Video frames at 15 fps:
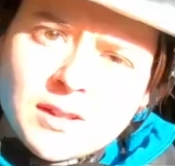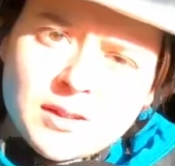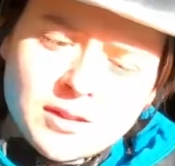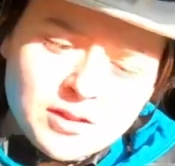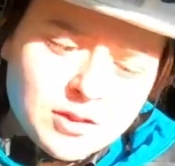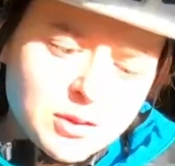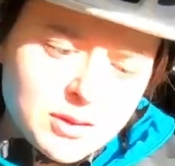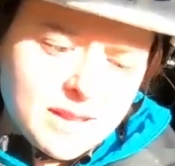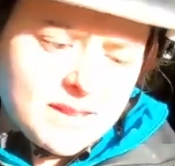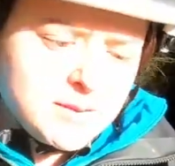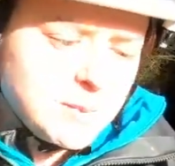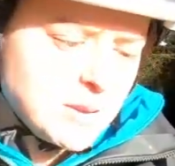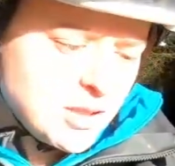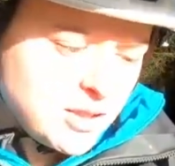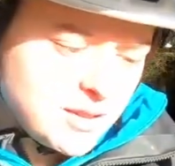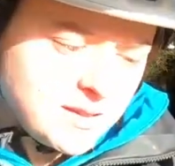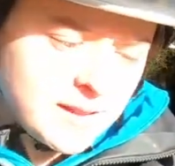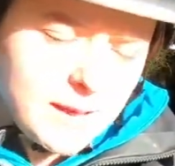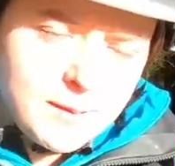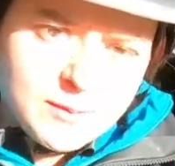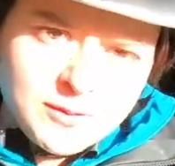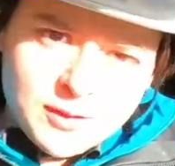The story is much the
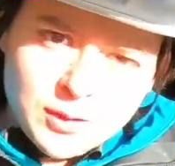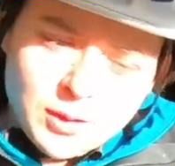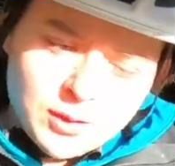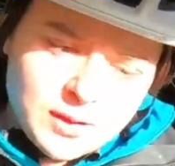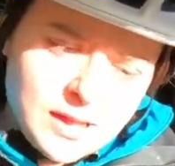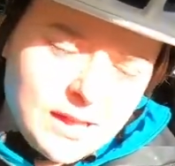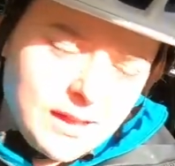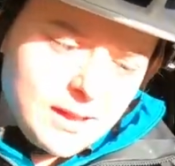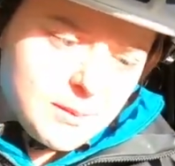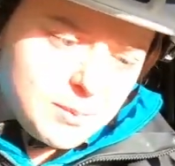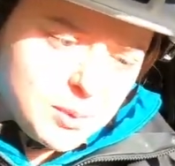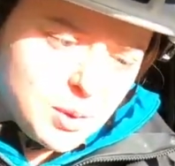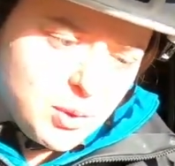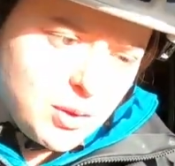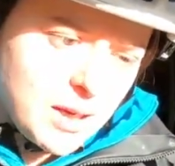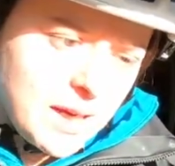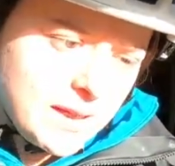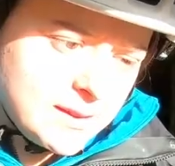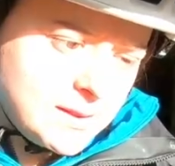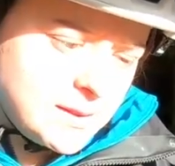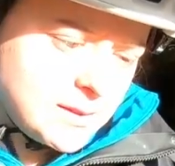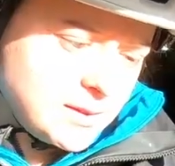same for the Bluegrass
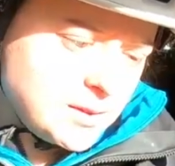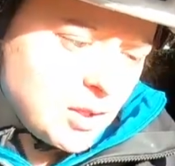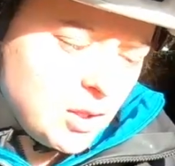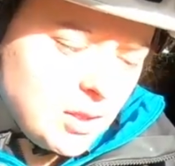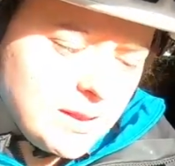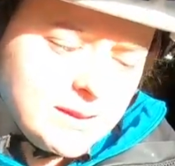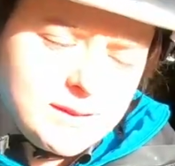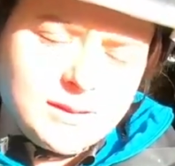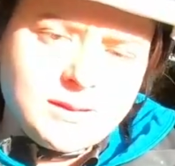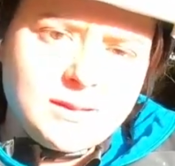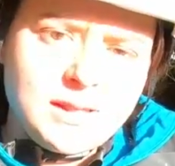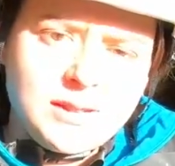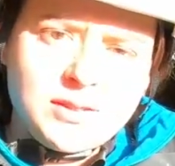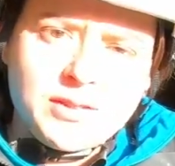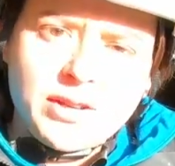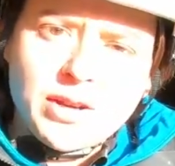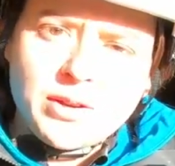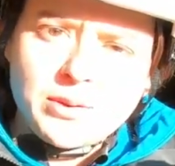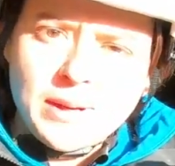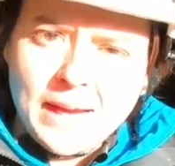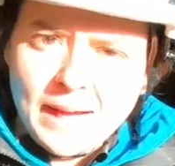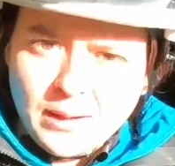solid
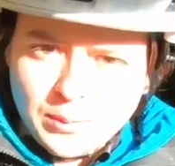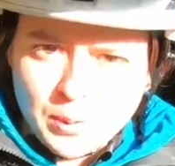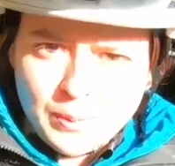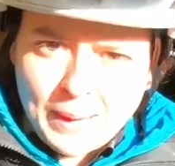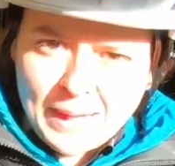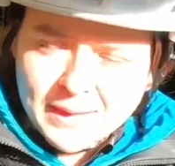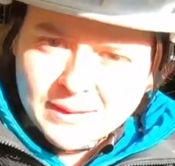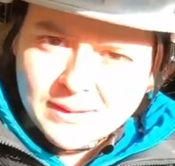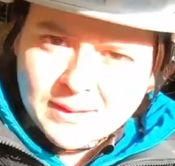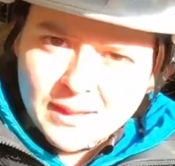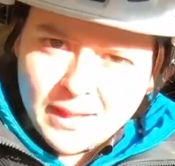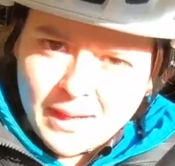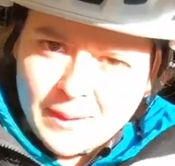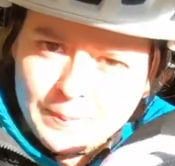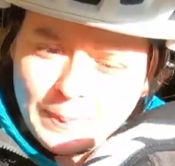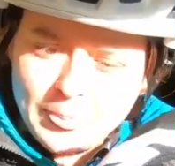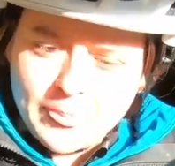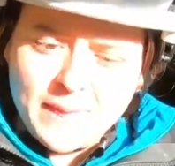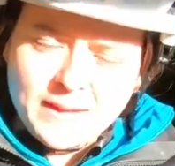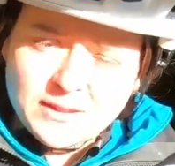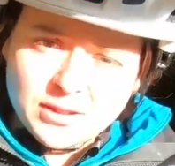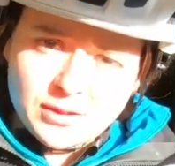D3O elbow pads.
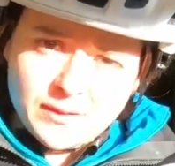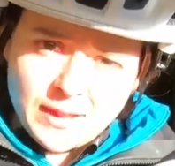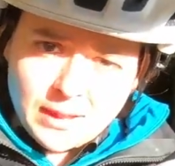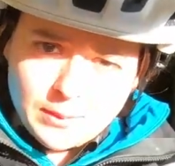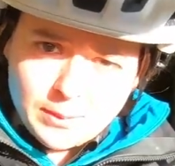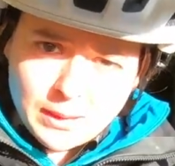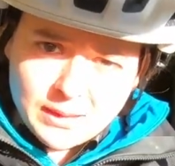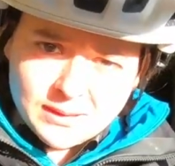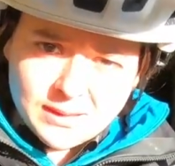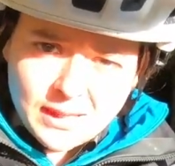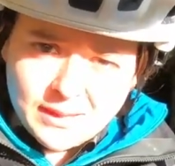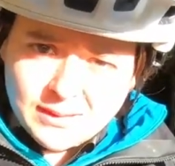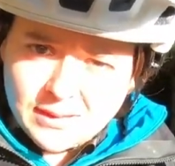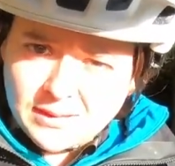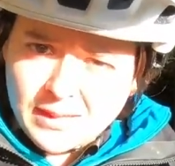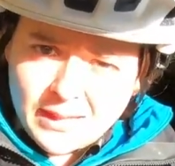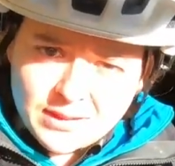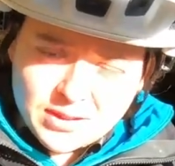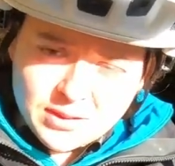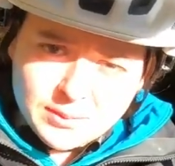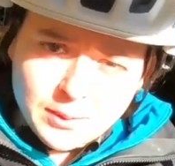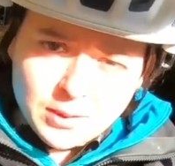These are available in sizes
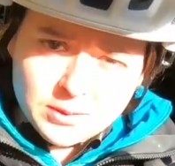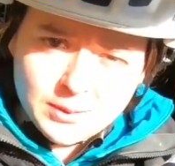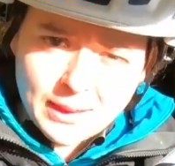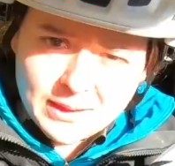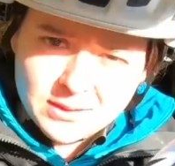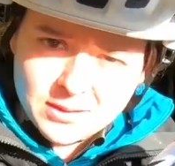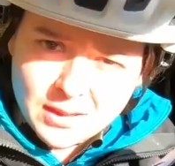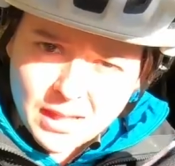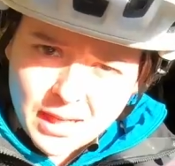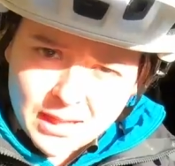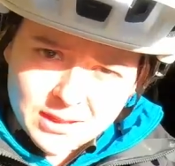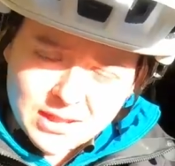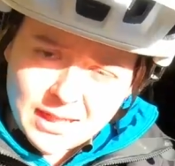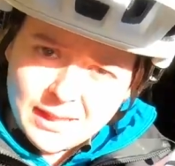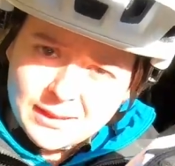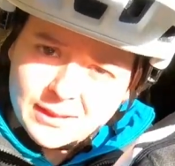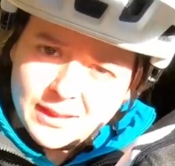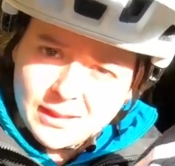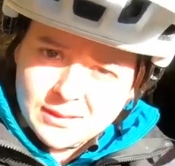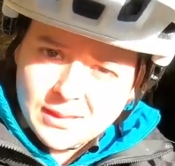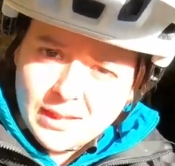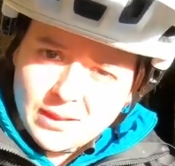extra small to extra large, and
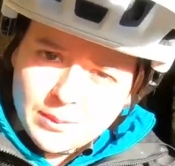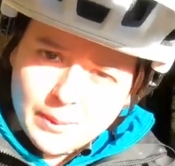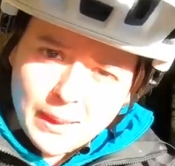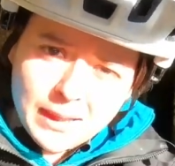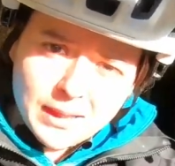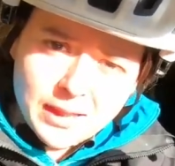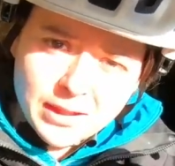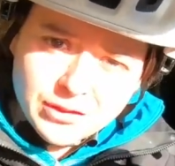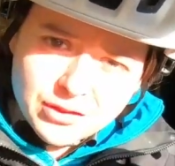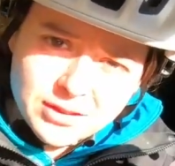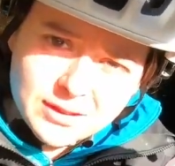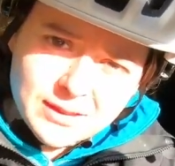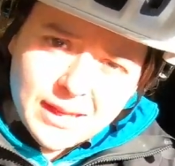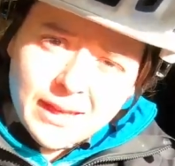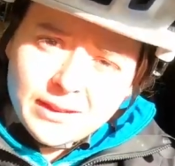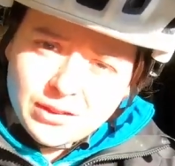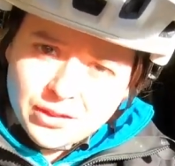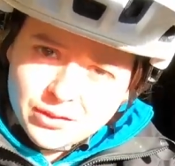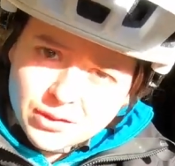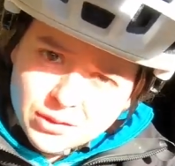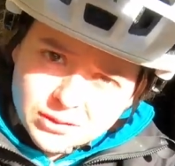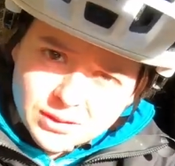they'll set you back
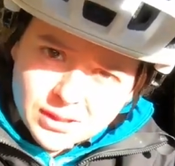€110.